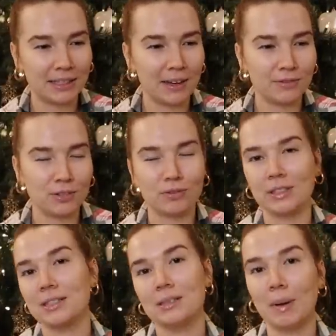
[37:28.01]
a gift is
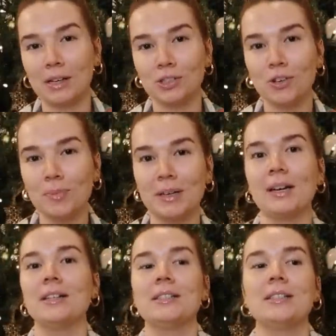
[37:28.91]
really special
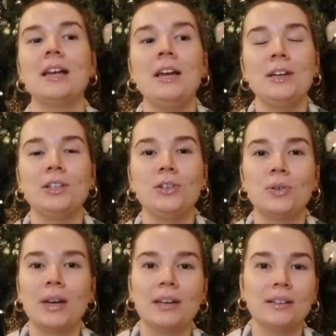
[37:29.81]
because you
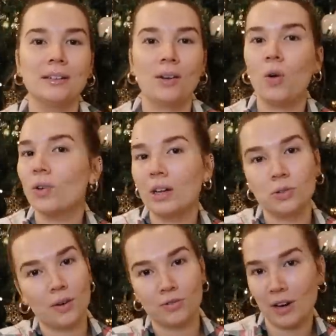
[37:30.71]
can hold on
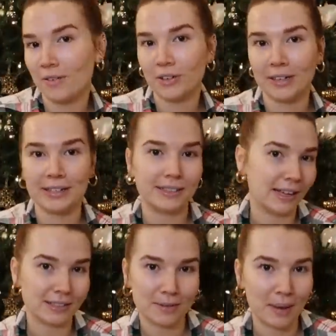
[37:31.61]
to it forever and it's
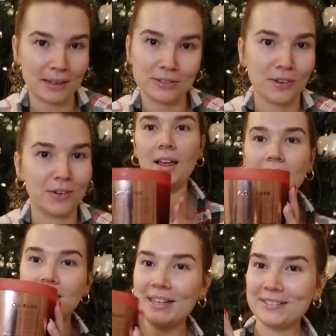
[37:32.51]
sentimental.
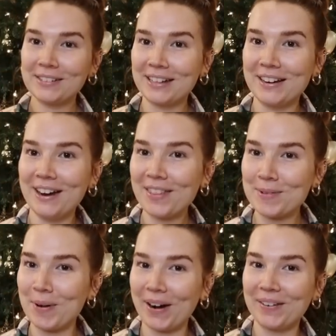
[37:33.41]
This was another
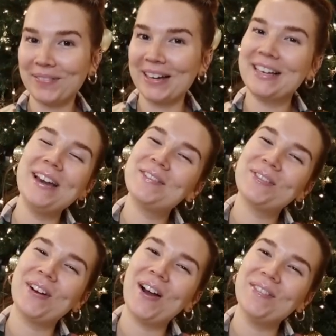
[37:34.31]
part of my gift
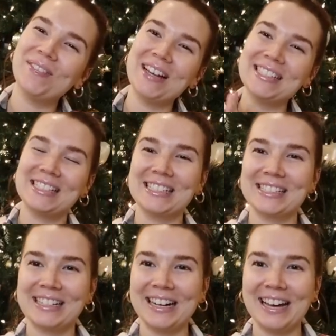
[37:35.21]
from my
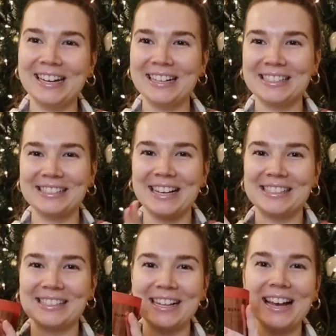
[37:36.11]
sister, and it is
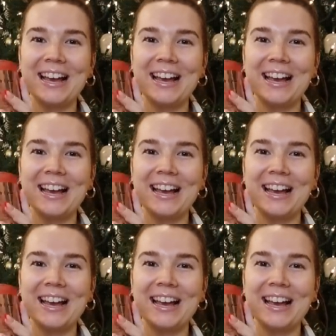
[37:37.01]
this